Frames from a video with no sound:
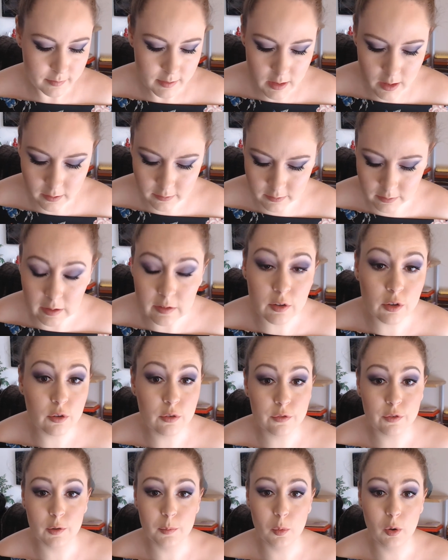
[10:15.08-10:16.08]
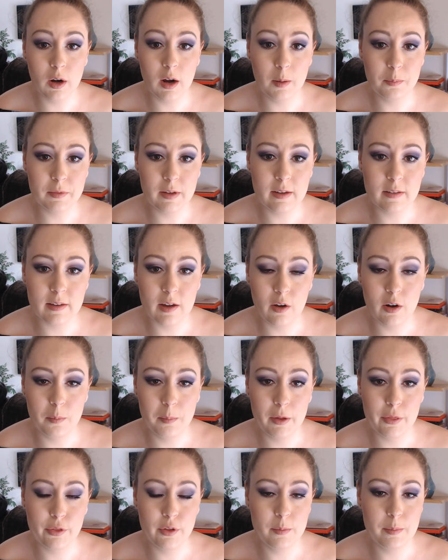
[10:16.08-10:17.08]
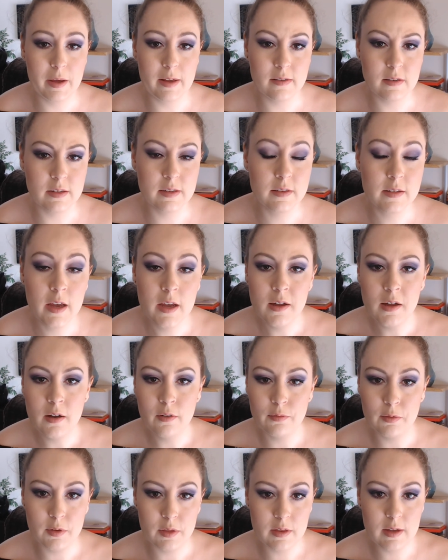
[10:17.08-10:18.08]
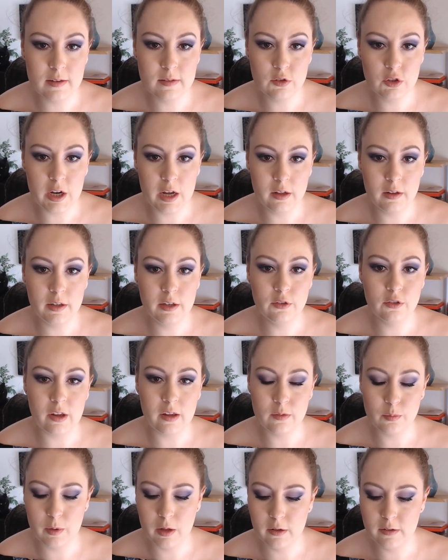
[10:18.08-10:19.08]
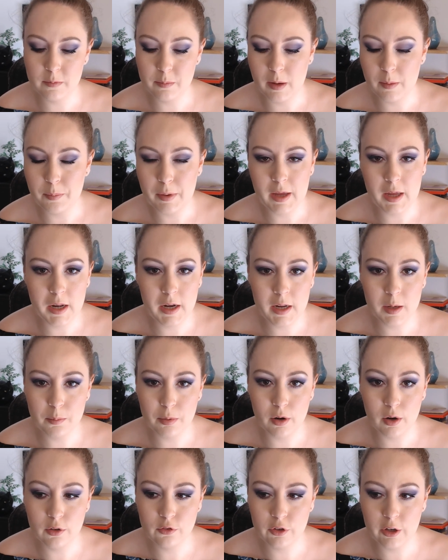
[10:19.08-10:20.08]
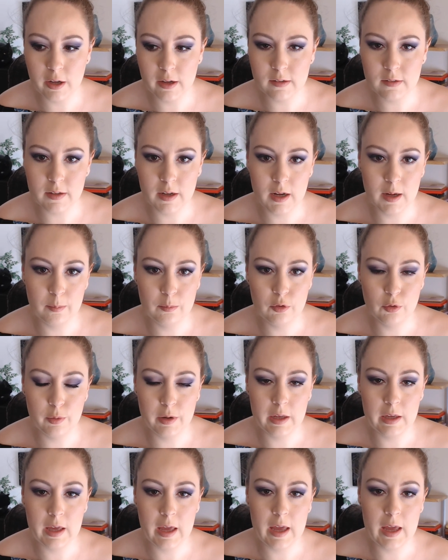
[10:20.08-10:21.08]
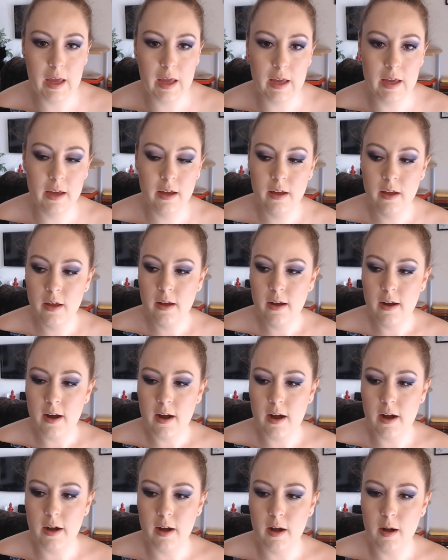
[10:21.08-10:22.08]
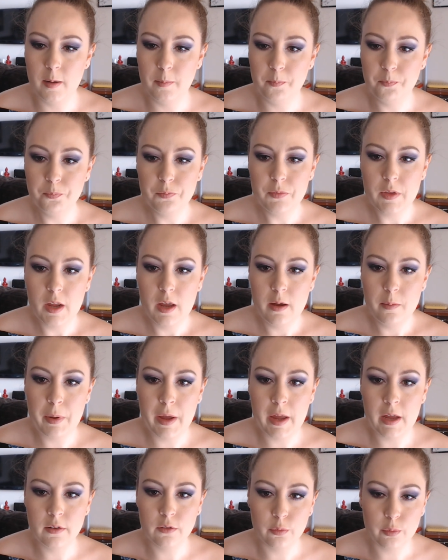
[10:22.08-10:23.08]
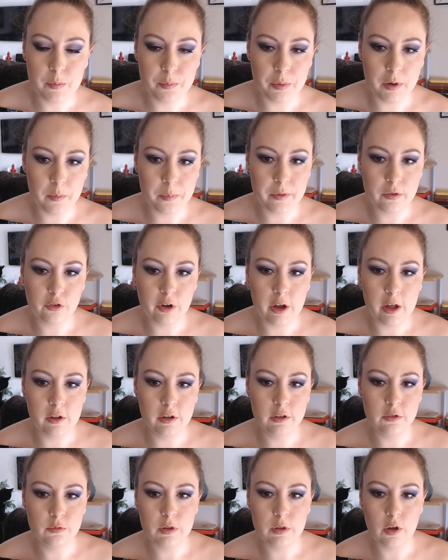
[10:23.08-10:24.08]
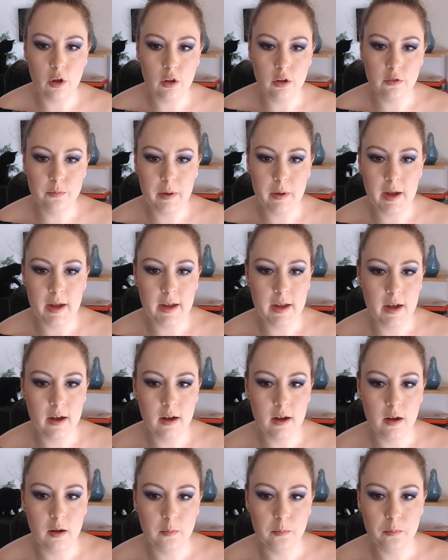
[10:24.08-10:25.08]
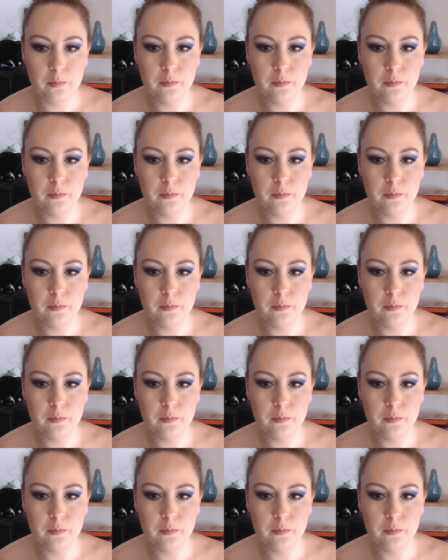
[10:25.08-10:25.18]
stay tuned for more updates on a monthly basis for this challenge, as well as my panning projects. I am doing a pan to repurpose challenge with all of my